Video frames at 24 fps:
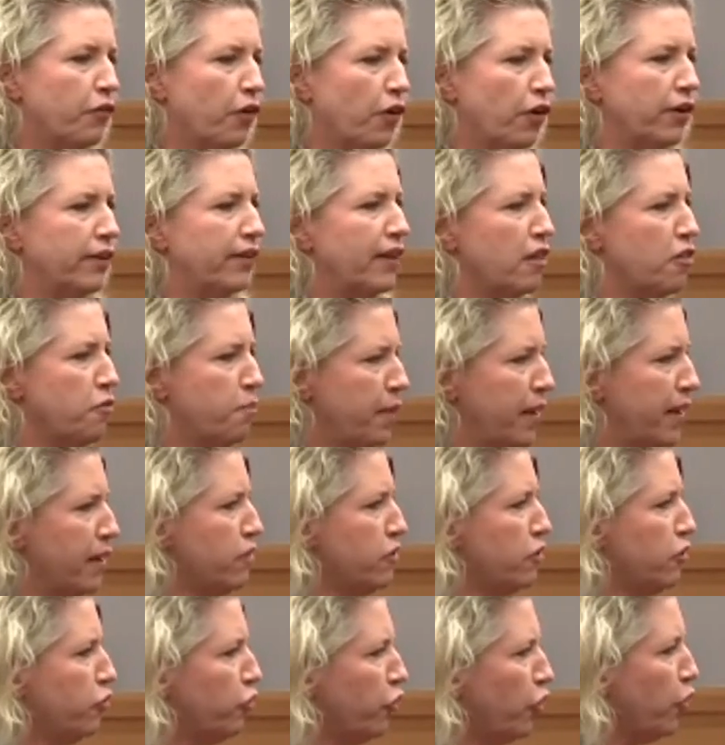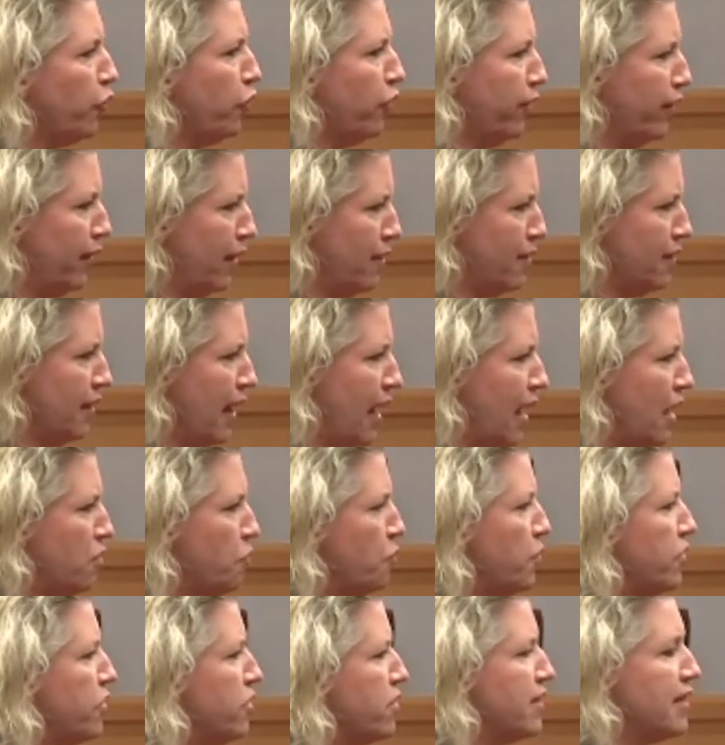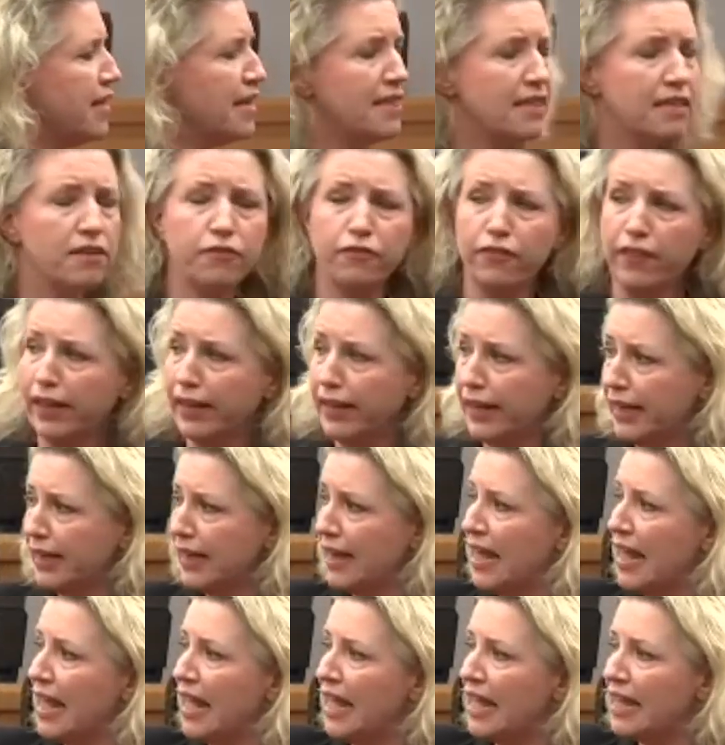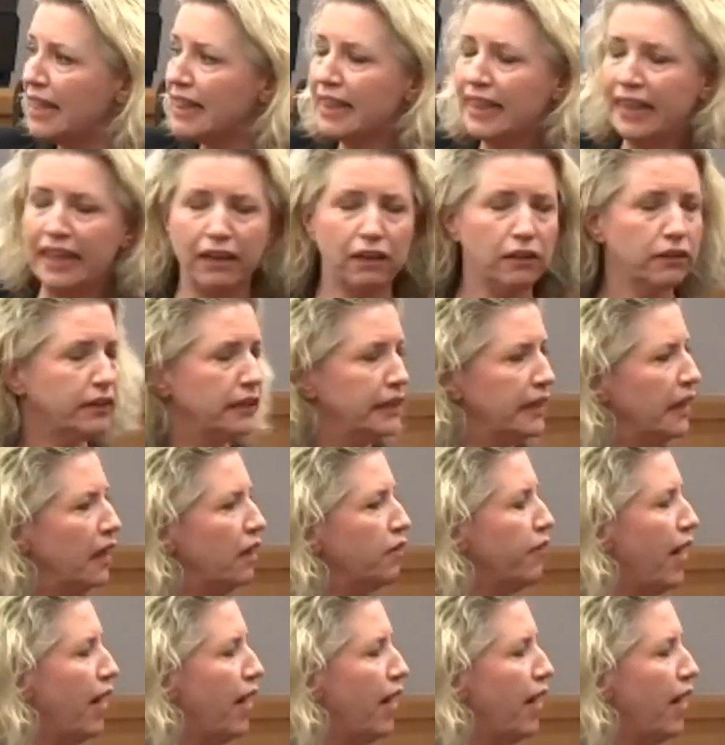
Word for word: a word that speaks the truth in this case, which is this defendant is guilty